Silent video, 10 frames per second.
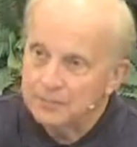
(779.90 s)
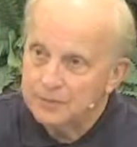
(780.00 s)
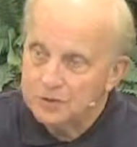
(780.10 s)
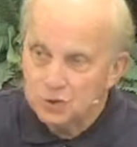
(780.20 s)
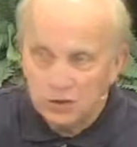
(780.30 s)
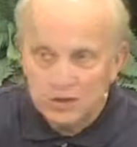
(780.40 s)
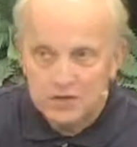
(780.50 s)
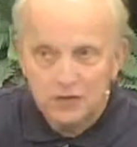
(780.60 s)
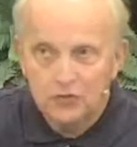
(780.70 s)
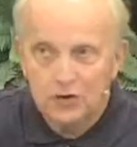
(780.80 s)
Certainly he's
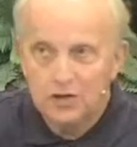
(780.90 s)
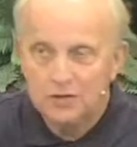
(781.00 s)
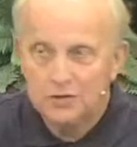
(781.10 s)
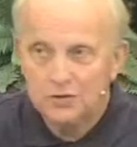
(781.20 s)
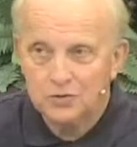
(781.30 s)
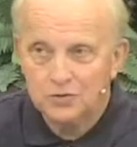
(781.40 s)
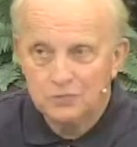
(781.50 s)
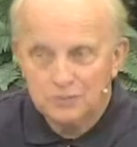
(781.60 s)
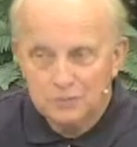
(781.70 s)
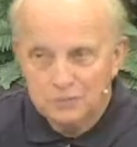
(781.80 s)
not trying to
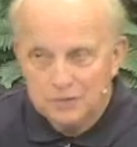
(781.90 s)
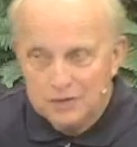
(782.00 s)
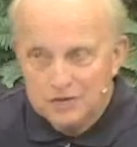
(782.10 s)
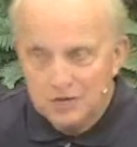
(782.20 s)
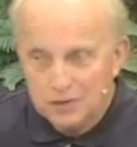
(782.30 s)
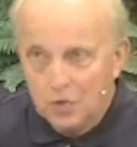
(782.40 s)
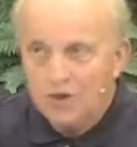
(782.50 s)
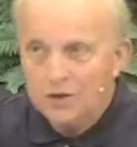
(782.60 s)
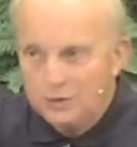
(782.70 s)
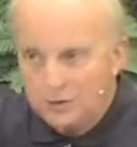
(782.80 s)
necessarily
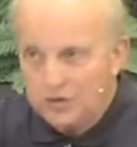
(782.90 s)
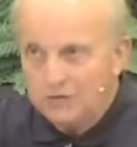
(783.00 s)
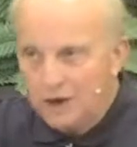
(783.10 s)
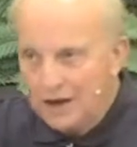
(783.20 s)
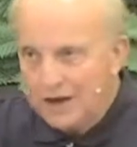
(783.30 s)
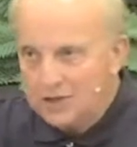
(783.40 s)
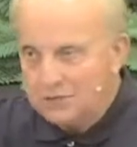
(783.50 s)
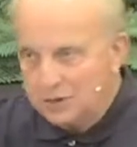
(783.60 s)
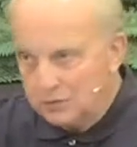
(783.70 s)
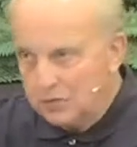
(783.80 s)
equate it to the divine aspect of